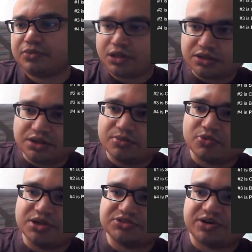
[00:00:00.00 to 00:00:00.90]
number
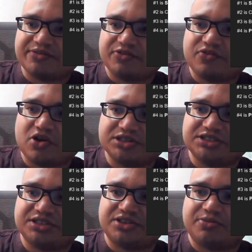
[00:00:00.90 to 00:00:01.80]
ones, whatever falls
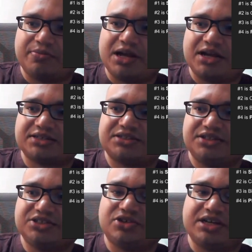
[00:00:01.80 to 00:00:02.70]
into their box,
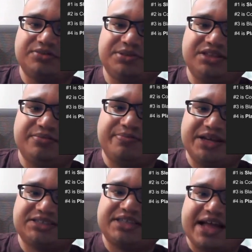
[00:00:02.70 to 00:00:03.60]
they try to be the
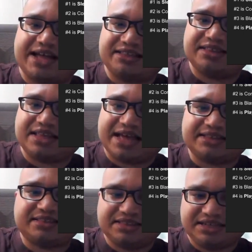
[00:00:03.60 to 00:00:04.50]
best at that
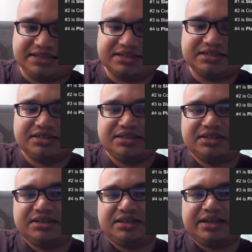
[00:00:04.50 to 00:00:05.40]
thing.
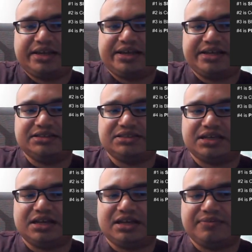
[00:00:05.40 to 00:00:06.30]
And
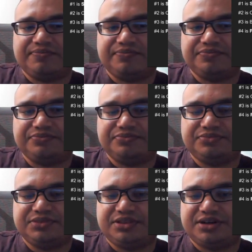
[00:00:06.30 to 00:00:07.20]

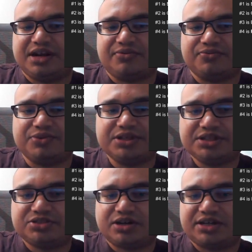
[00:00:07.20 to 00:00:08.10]
they're not really
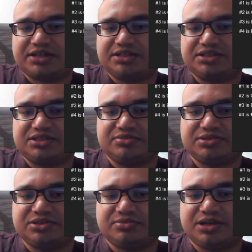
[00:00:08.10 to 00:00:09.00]
trying to consume
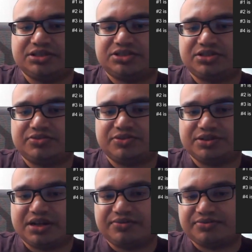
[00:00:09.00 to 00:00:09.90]
too much. They're
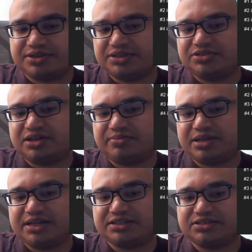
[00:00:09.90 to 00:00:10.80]
not really trying to
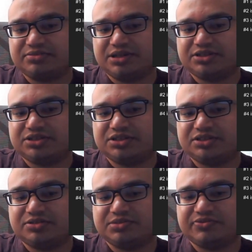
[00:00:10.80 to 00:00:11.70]
blast too much in
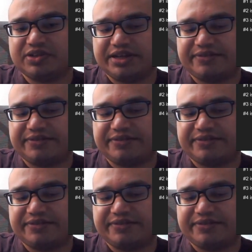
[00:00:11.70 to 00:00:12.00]
terms of like